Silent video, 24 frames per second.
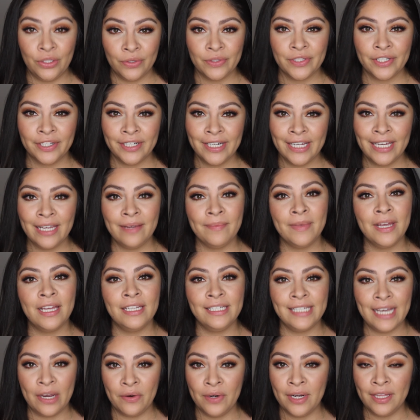username
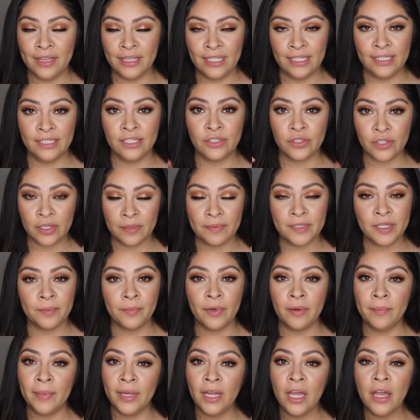down in the description
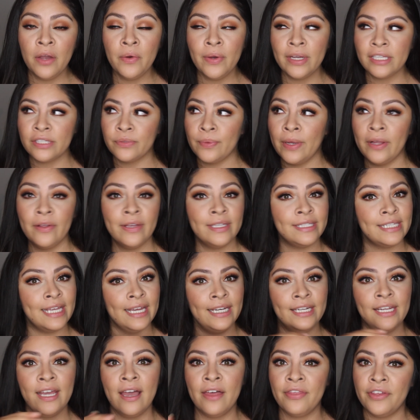bar below, as well as
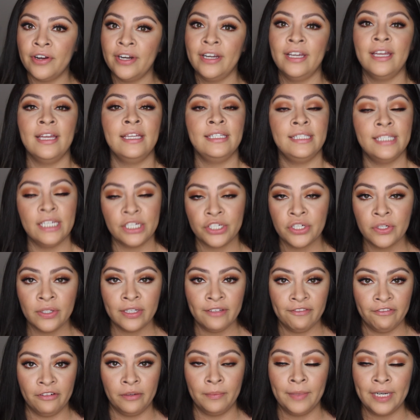any other additional
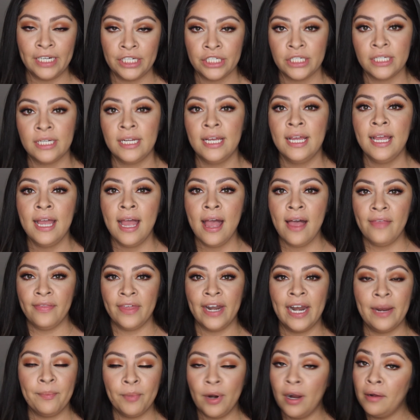information
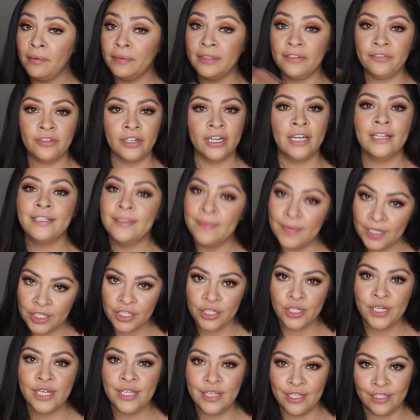that I probably forgot to
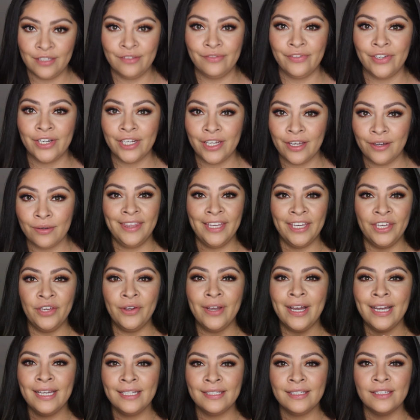mention in this video. Thank you
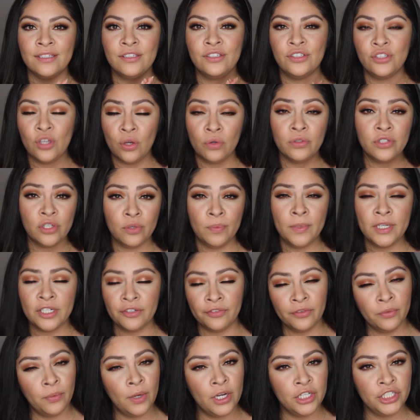guys so much
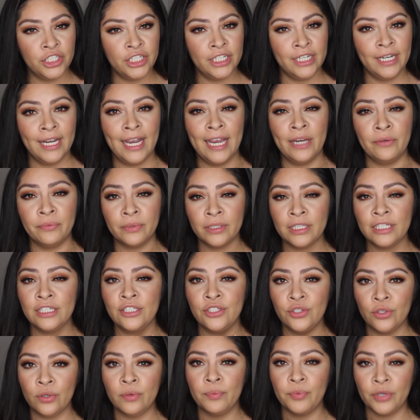for watching. I really
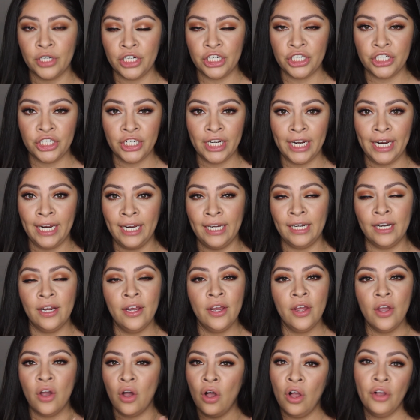do appreciate
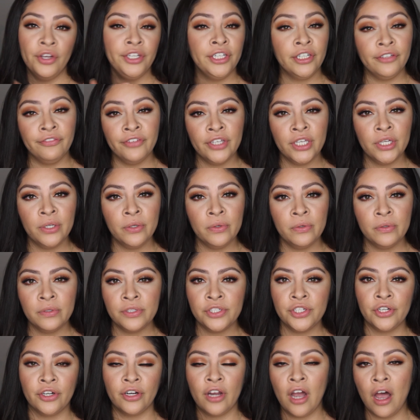all your
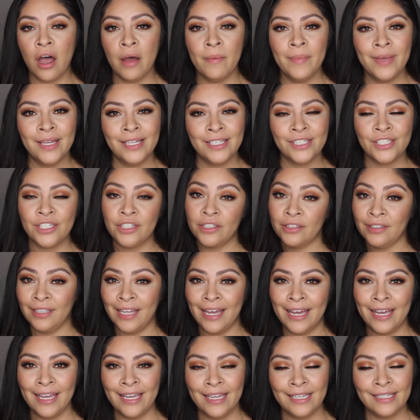views, your comments, your
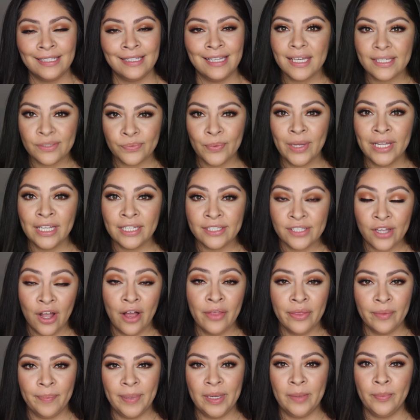likes, as well as all
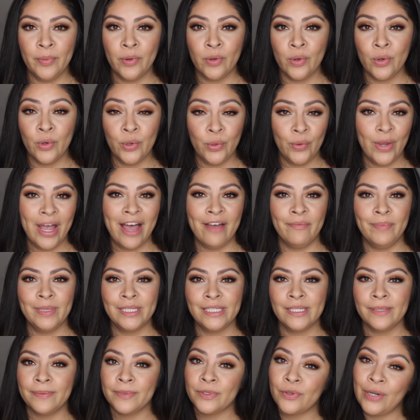the people who have been
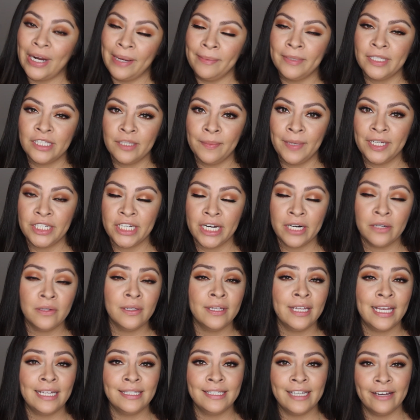subscribing to my channel.
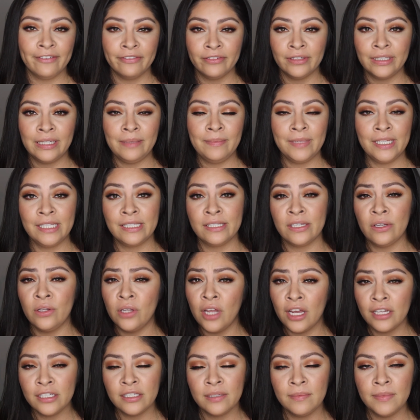That definitely means a
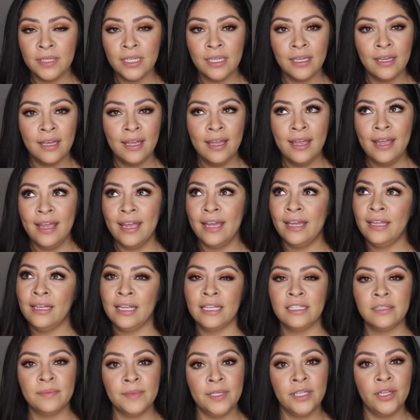lot to me. It
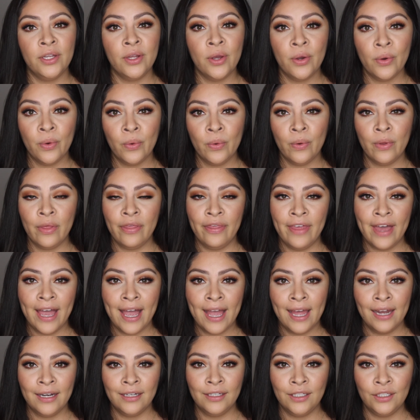lets me know
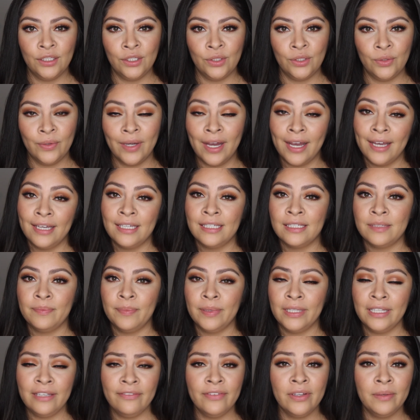that you guys
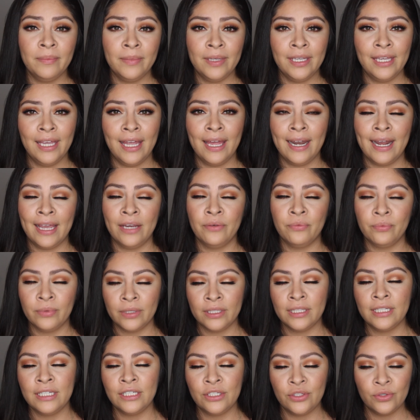believe in me, and I
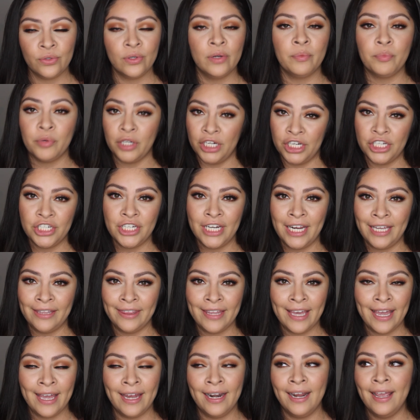really do appreciate
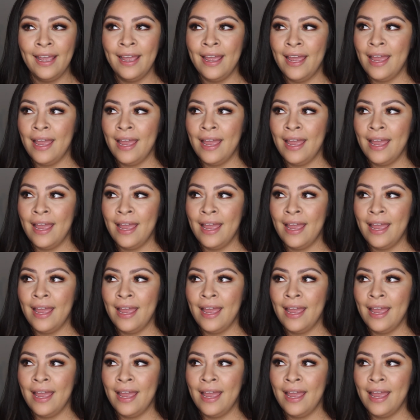that.